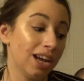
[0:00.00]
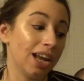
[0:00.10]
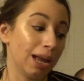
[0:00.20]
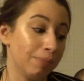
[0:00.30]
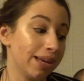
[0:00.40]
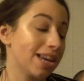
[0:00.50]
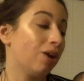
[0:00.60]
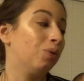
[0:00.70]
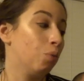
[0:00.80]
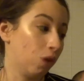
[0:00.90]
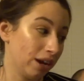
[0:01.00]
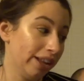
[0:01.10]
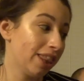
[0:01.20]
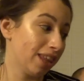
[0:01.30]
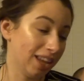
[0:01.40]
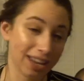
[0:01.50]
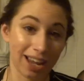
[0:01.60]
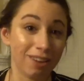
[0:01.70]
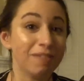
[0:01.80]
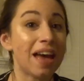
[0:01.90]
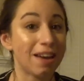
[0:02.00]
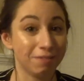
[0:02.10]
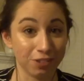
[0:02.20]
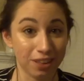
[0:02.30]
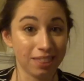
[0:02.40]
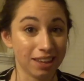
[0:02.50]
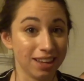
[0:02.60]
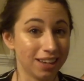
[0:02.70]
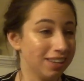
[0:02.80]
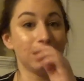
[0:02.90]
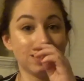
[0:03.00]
And I picked out one thing out of everything.